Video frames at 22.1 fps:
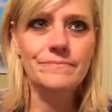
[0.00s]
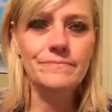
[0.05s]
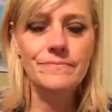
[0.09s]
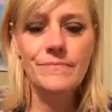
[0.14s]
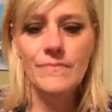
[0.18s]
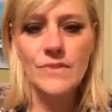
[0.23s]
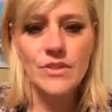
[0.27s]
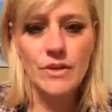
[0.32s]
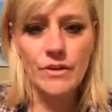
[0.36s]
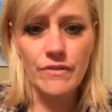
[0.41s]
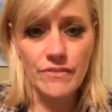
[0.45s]

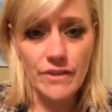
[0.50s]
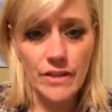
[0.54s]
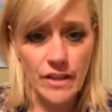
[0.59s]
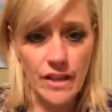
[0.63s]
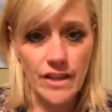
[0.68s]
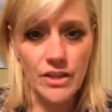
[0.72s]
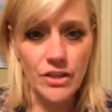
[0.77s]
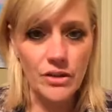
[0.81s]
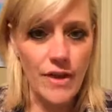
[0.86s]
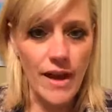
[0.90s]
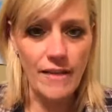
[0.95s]
don't feel
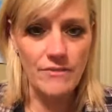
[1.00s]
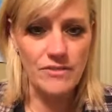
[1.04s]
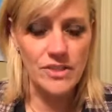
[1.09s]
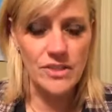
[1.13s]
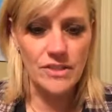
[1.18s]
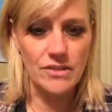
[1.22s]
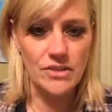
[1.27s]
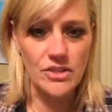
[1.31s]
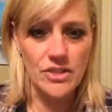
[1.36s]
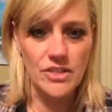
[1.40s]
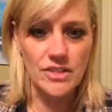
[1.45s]
like you have to
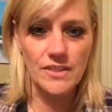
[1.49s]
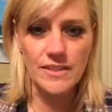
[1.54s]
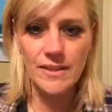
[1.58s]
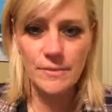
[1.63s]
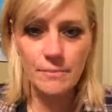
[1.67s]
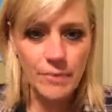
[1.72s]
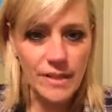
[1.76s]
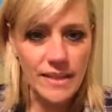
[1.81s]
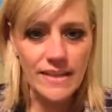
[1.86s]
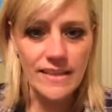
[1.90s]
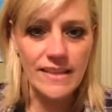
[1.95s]
just
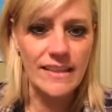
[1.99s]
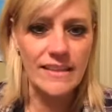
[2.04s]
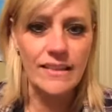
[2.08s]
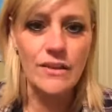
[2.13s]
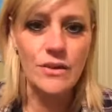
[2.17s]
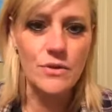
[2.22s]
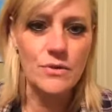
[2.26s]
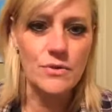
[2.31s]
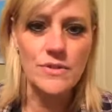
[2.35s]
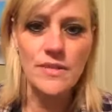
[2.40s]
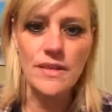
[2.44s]
completely
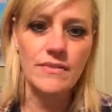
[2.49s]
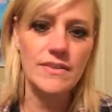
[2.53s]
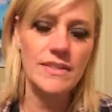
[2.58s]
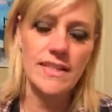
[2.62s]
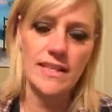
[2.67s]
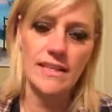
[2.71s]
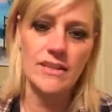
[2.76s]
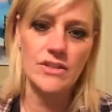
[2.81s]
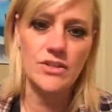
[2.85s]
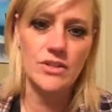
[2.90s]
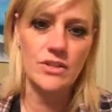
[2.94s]
lose
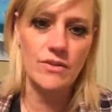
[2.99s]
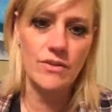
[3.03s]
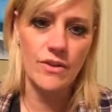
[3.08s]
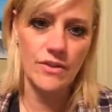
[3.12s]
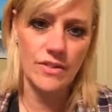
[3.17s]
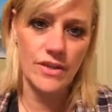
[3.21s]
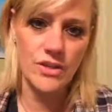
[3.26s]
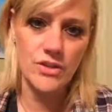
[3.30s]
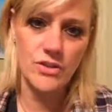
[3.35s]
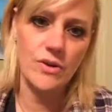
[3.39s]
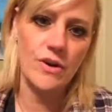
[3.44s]
everything that you
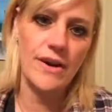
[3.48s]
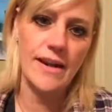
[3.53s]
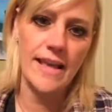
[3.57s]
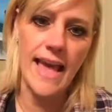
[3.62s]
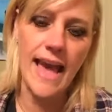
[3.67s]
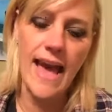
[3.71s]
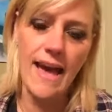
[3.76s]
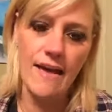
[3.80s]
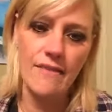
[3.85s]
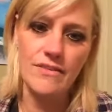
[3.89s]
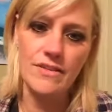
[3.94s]
already
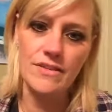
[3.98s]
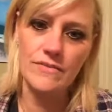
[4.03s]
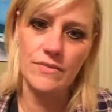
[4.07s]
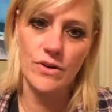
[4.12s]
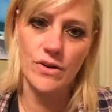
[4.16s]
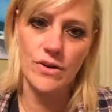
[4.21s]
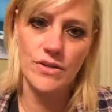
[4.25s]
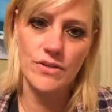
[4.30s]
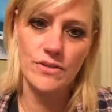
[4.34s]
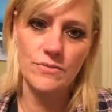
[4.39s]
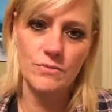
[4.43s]
have as far
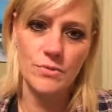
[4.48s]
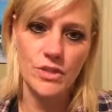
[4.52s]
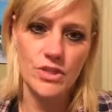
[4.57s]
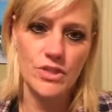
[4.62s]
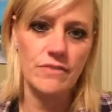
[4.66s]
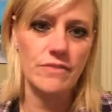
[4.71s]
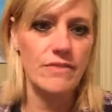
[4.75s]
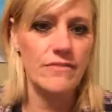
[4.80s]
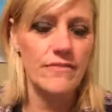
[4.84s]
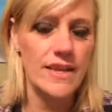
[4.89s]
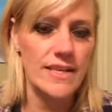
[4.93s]
as what you've
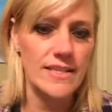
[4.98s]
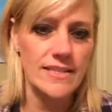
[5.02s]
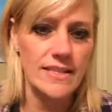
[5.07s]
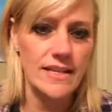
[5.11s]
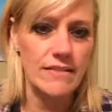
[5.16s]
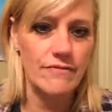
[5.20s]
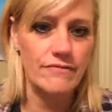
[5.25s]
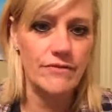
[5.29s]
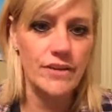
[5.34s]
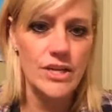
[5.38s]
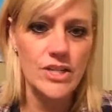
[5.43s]
invested
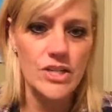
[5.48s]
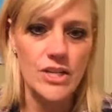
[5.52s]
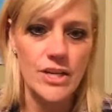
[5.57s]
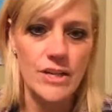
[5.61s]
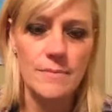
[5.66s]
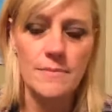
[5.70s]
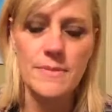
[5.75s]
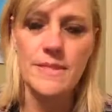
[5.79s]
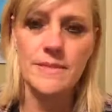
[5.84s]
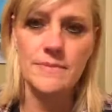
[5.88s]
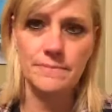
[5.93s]
in
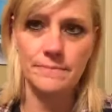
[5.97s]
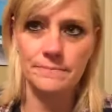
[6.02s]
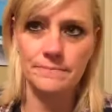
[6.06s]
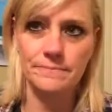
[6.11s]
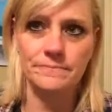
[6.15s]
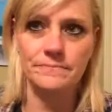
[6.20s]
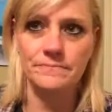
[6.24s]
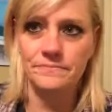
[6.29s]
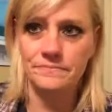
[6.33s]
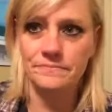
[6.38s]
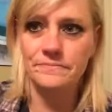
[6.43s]
friendships.
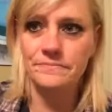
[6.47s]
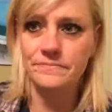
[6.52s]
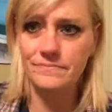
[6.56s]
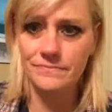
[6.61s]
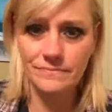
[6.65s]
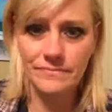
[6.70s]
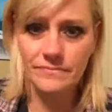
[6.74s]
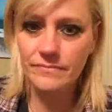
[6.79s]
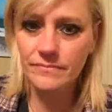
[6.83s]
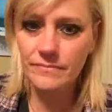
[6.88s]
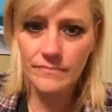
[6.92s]

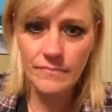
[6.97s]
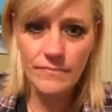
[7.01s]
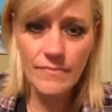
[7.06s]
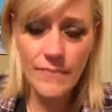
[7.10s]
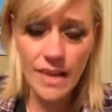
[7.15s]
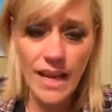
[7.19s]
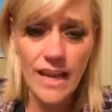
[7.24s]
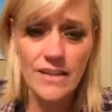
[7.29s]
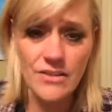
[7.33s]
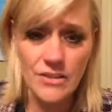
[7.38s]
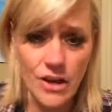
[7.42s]

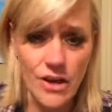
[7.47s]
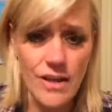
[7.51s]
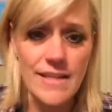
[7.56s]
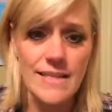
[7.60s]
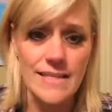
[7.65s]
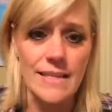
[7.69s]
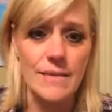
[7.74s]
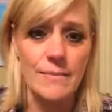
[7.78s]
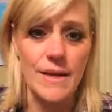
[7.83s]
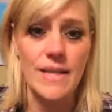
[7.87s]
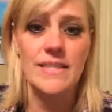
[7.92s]
Because
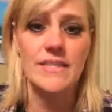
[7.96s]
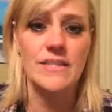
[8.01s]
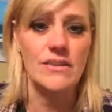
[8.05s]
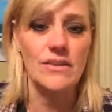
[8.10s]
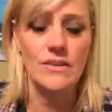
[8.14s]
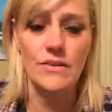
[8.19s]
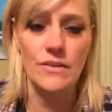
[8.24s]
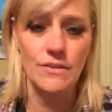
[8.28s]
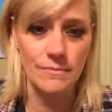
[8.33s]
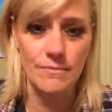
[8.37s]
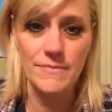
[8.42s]
honestly,
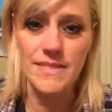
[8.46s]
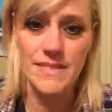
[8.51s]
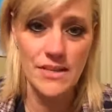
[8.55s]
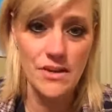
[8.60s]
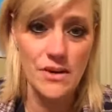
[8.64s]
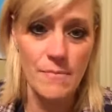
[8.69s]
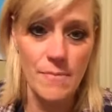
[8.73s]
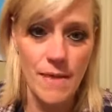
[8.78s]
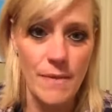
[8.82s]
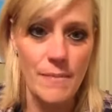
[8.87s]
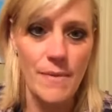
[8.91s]
still
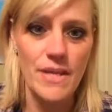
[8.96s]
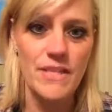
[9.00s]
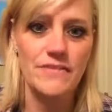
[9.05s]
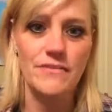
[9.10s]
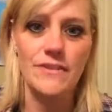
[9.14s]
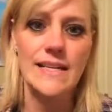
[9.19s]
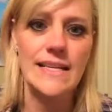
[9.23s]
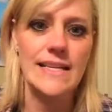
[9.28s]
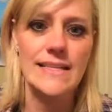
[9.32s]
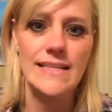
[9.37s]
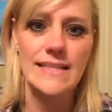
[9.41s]
my best
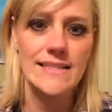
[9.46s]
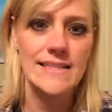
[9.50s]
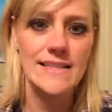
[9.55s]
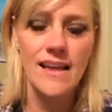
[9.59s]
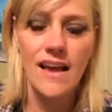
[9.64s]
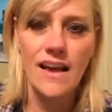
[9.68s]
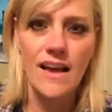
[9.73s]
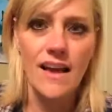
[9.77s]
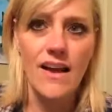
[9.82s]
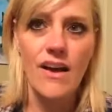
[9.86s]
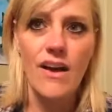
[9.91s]
friends
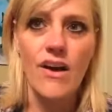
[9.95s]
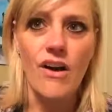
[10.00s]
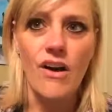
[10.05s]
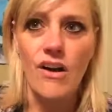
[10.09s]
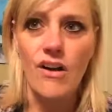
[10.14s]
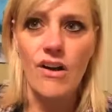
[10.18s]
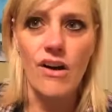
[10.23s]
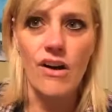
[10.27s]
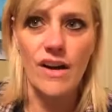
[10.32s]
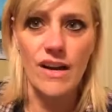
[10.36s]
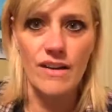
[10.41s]

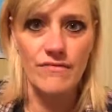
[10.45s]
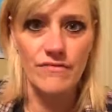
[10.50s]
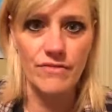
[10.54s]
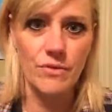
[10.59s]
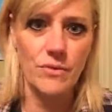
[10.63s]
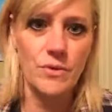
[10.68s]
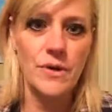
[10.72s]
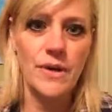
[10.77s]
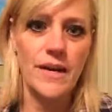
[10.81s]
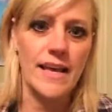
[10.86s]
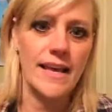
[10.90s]
are in
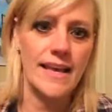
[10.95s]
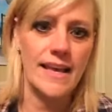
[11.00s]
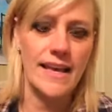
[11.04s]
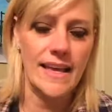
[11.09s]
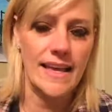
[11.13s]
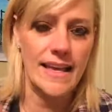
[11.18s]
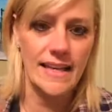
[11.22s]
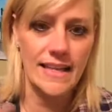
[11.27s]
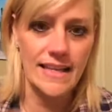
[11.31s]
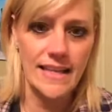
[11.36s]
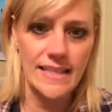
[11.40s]
Florida and
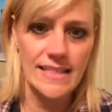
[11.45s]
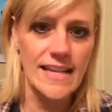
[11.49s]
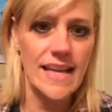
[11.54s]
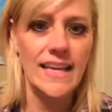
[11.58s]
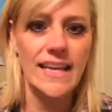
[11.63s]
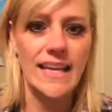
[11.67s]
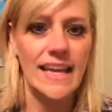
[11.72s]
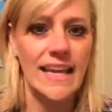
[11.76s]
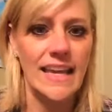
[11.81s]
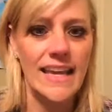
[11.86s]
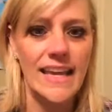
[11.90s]
in
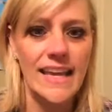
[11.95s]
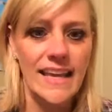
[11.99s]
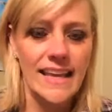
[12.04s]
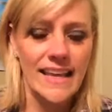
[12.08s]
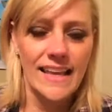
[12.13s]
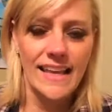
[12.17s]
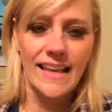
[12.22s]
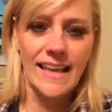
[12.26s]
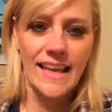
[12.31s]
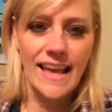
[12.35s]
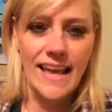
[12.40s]
Kentucky
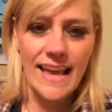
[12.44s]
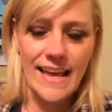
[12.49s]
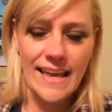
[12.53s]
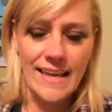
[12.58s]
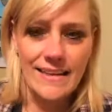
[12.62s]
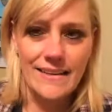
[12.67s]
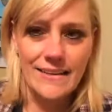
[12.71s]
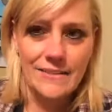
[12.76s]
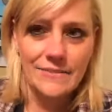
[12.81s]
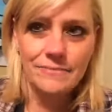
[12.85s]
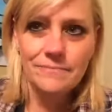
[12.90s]

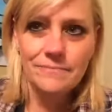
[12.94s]
and